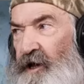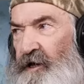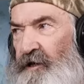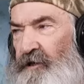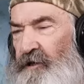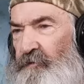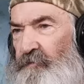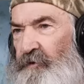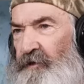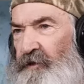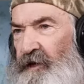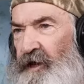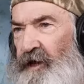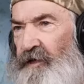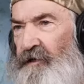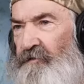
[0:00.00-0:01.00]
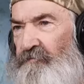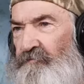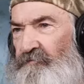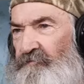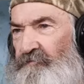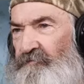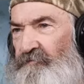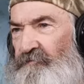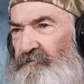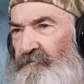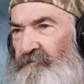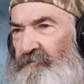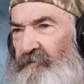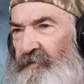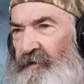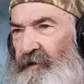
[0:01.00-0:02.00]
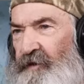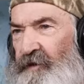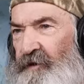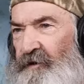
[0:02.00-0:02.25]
tangled up in that. Well,